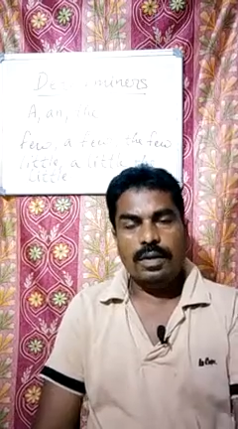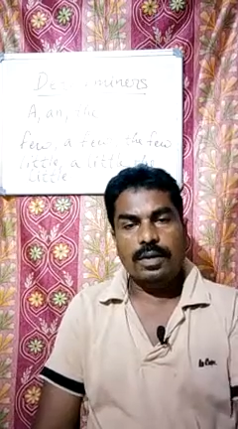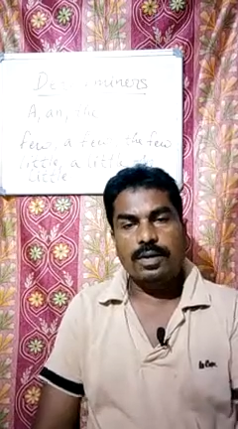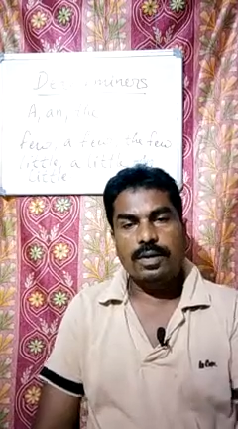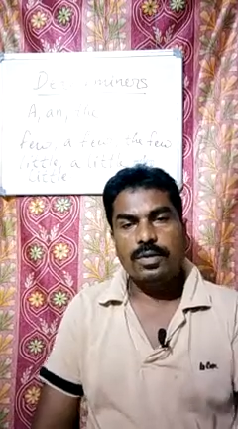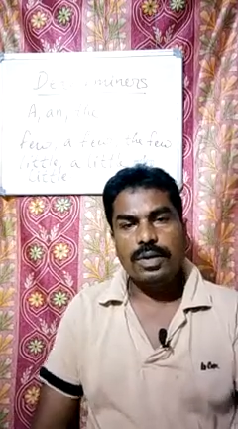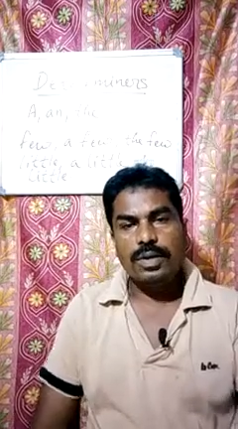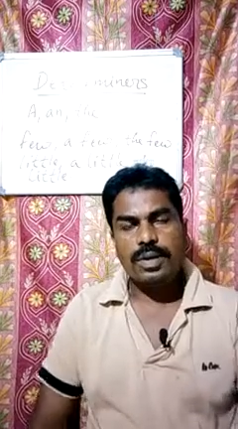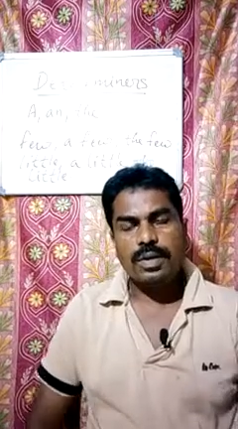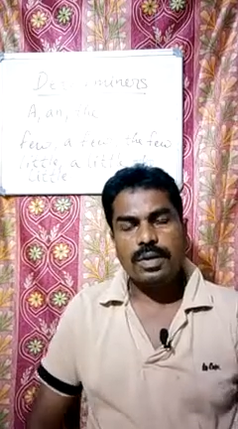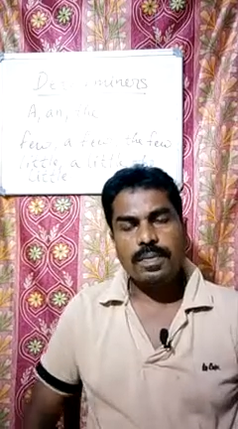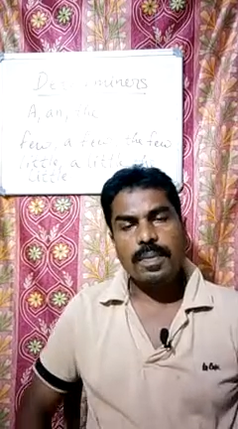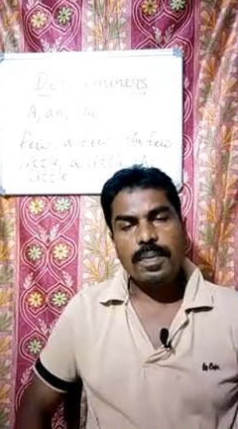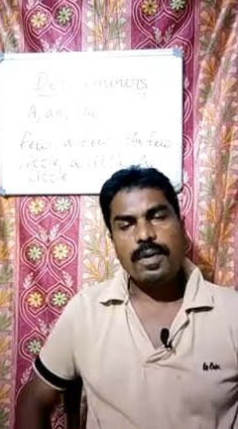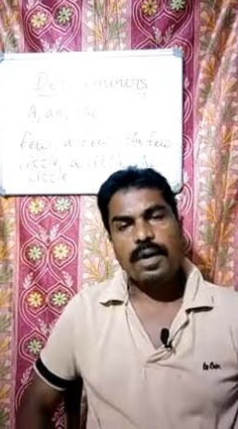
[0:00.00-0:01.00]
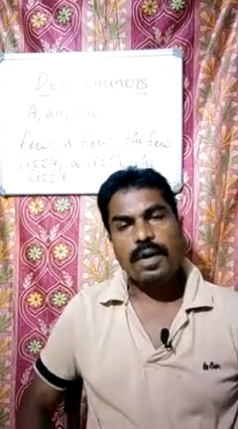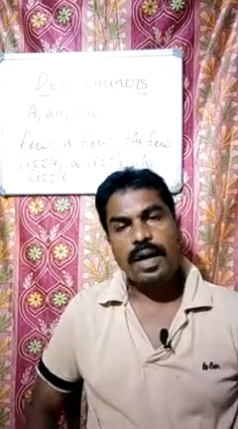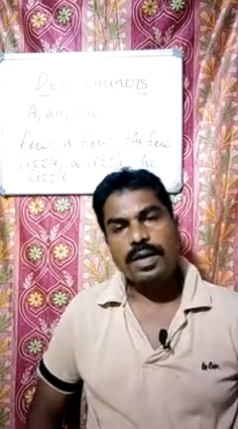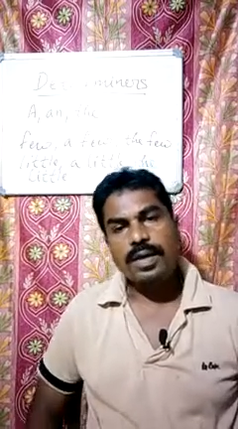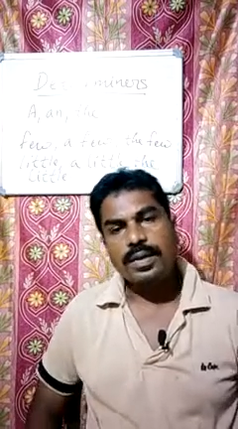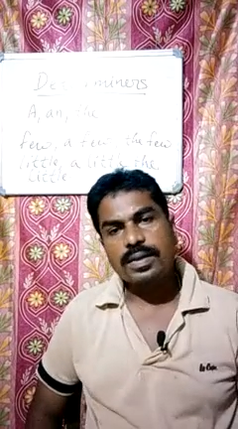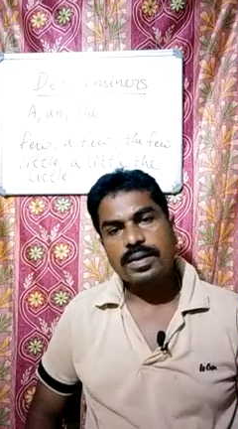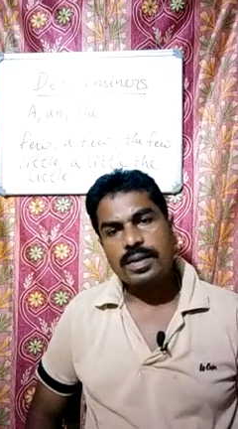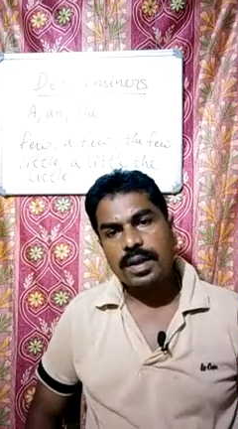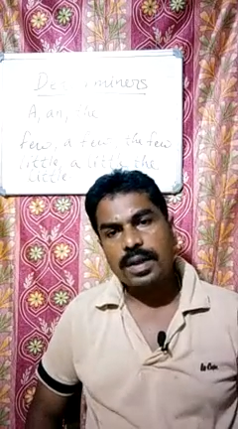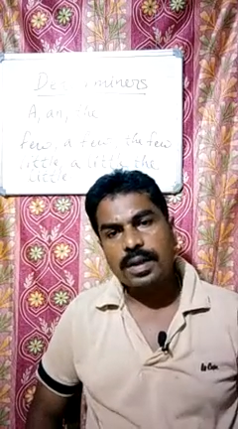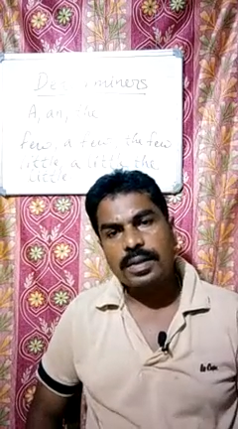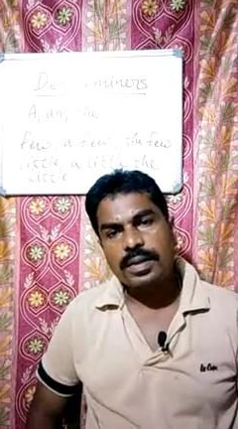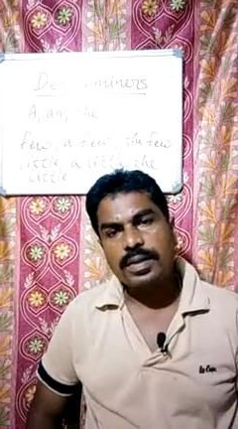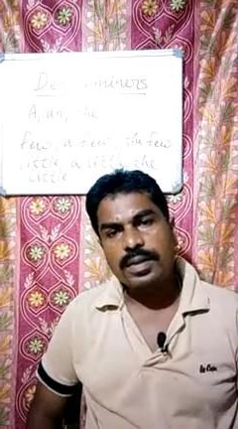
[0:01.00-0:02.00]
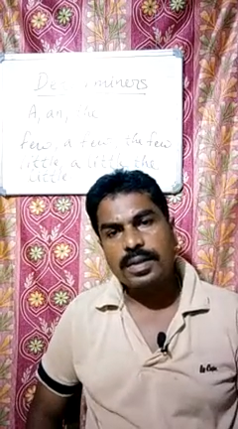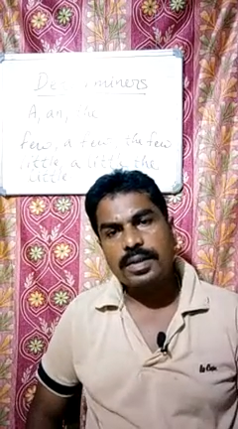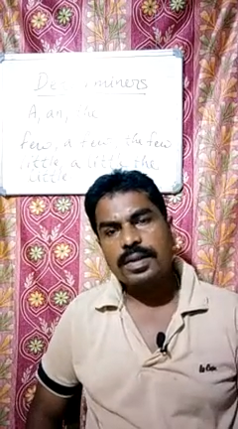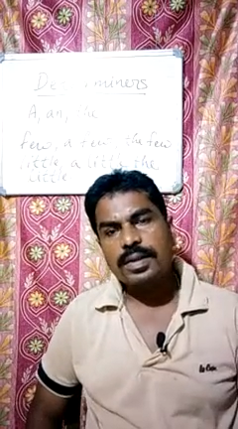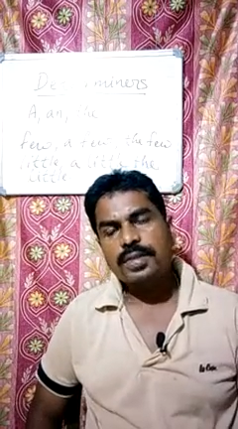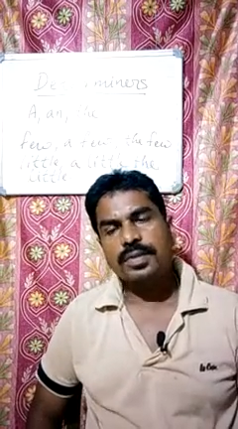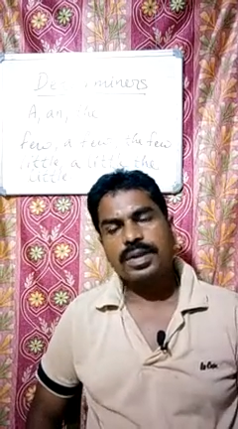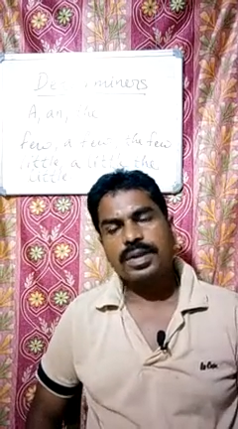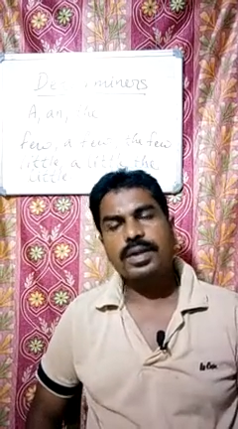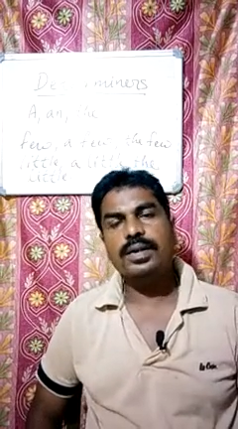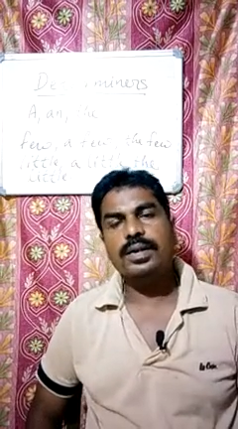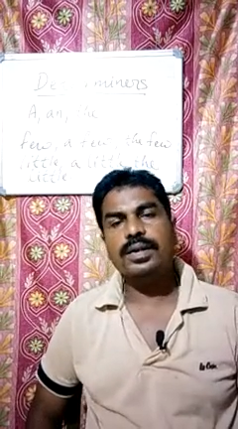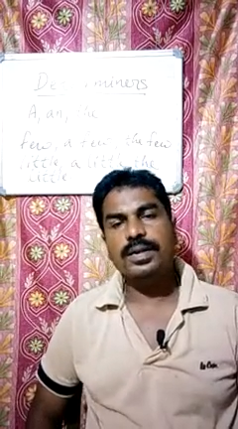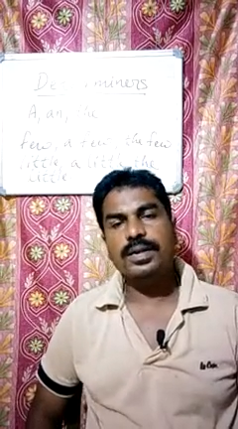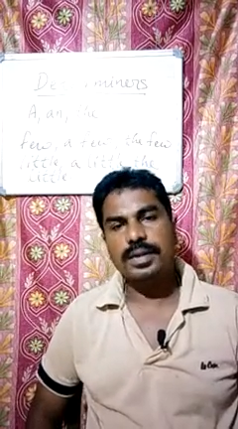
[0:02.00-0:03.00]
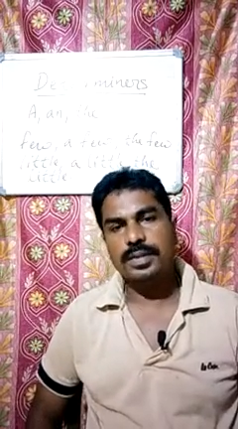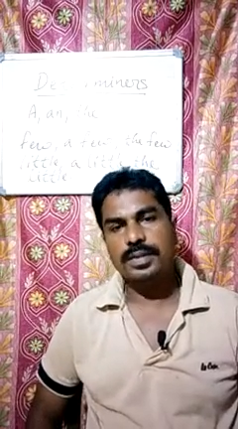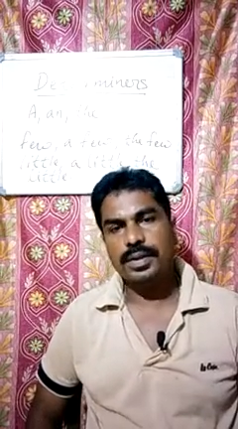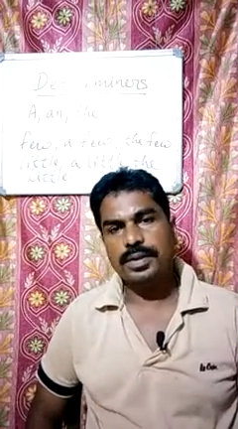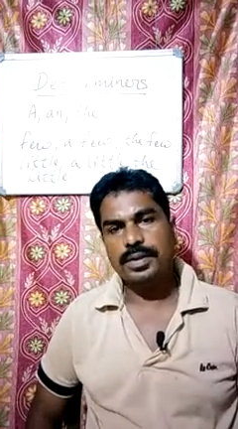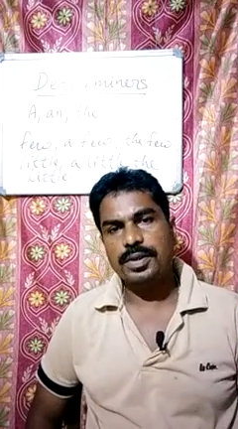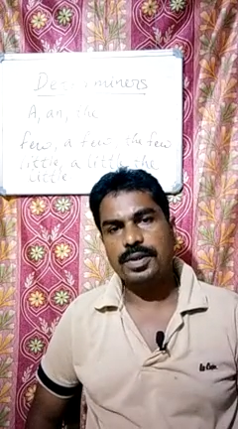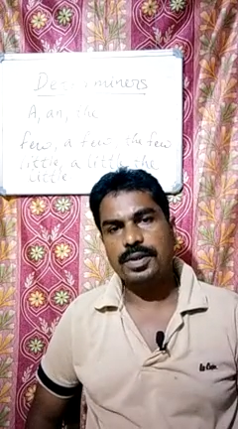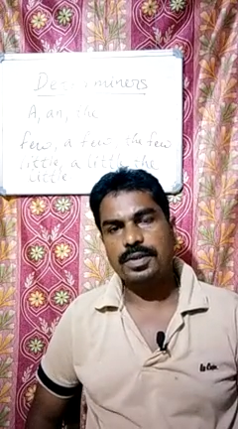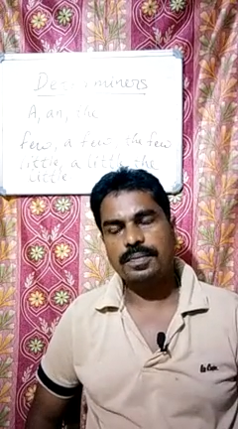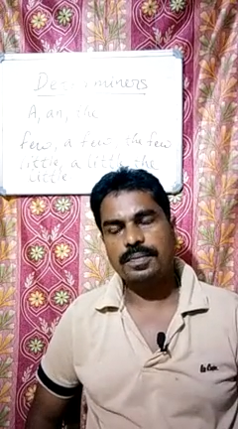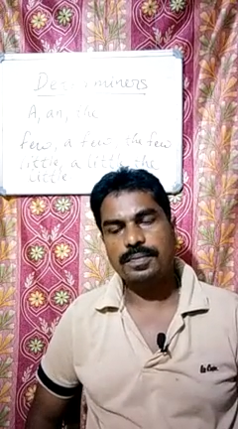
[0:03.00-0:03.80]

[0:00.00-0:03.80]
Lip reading: Students, I'll start the discussion with determiners.